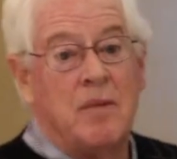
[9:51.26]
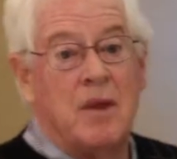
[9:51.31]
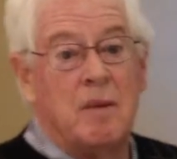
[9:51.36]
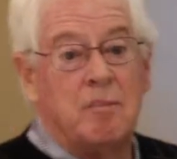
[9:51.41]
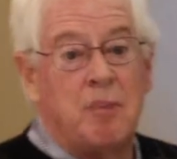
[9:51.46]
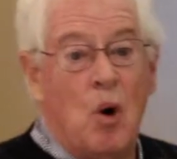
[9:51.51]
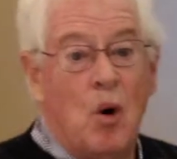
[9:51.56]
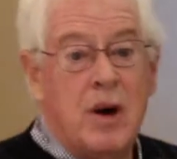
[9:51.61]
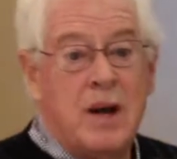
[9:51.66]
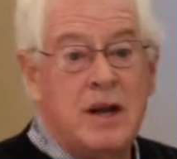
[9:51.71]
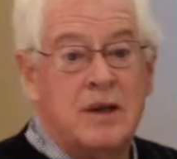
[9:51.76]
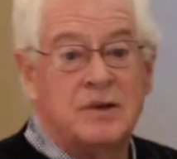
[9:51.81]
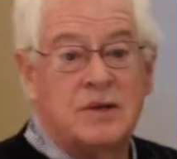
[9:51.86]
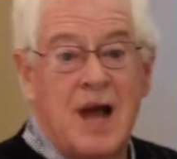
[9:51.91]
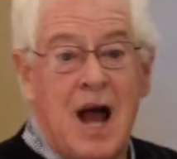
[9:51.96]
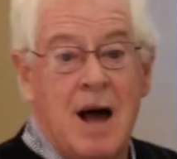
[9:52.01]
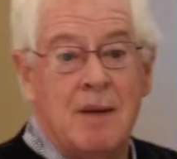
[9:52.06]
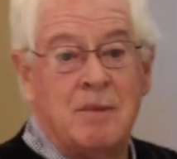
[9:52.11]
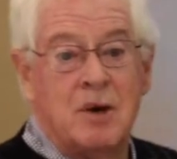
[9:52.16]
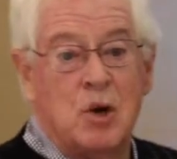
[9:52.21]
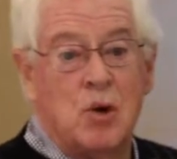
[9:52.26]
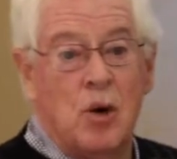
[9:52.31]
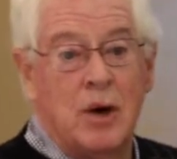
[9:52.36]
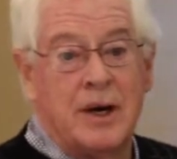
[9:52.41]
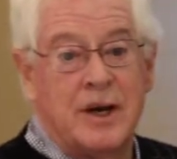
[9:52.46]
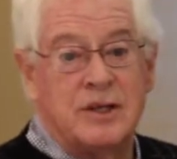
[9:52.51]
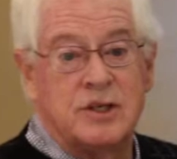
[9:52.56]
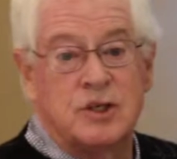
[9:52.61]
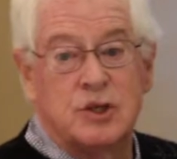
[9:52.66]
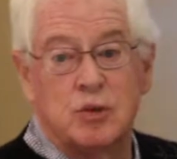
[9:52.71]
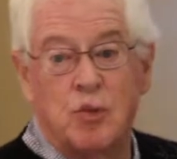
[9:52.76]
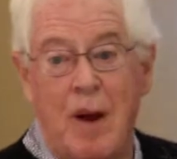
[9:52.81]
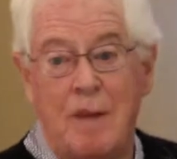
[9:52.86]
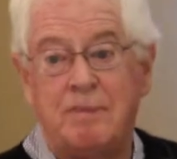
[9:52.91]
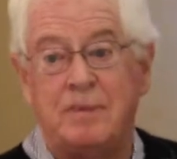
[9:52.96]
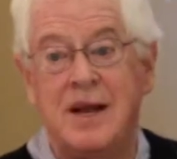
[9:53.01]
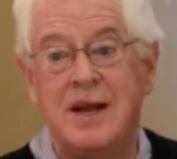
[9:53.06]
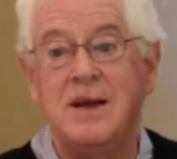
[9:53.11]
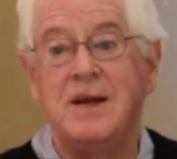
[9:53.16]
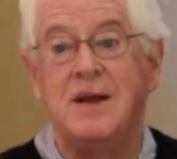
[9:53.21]
the point is, Common Core gets
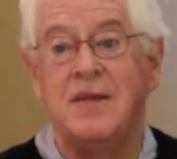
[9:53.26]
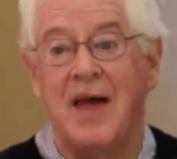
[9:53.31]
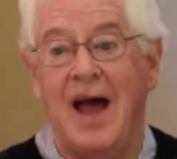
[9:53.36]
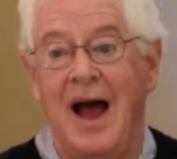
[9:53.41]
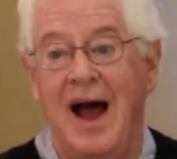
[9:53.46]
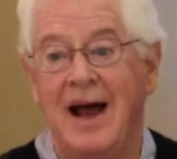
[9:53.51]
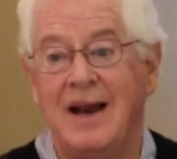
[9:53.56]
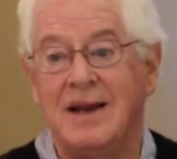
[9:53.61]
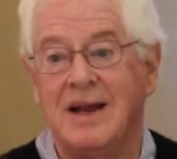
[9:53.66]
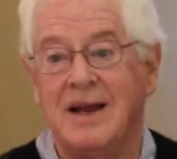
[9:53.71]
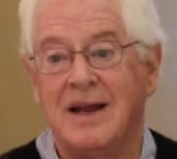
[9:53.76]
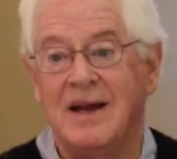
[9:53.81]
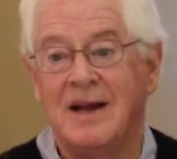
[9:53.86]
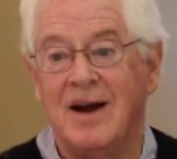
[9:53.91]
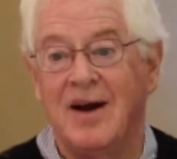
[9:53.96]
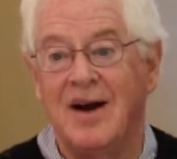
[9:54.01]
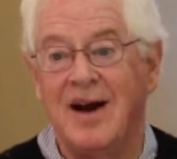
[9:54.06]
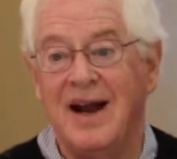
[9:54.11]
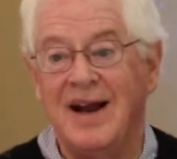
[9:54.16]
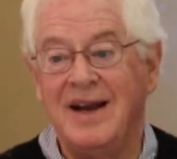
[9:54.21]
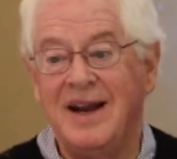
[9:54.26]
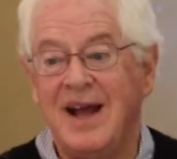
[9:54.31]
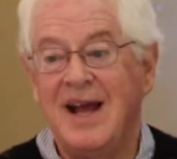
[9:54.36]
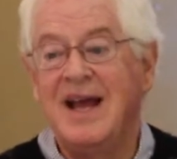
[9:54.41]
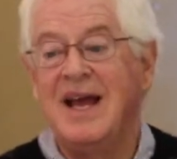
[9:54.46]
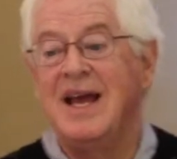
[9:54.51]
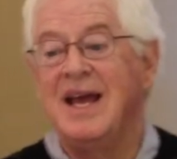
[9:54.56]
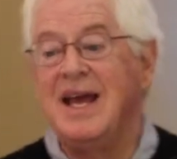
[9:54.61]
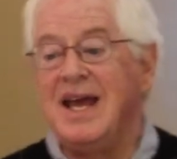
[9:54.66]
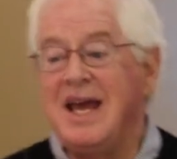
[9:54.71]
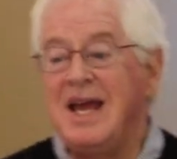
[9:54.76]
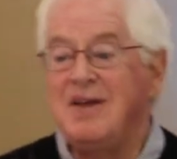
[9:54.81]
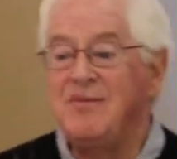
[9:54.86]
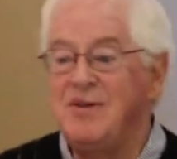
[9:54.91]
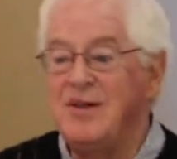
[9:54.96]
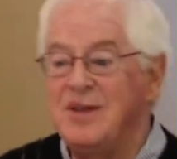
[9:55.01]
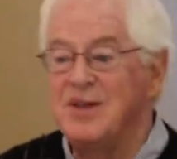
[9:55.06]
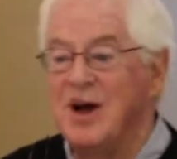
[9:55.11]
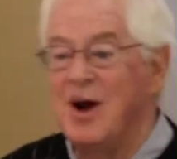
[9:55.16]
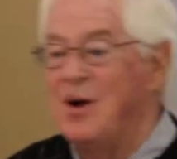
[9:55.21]
swept into that, all right?
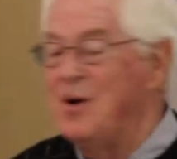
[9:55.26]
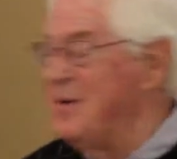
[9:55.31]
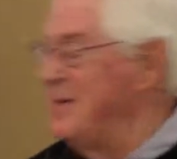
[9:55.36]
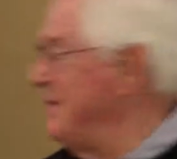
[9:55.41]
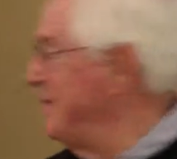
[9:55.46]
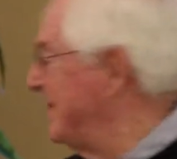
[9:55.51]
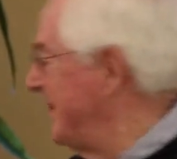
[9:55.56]
Even though, in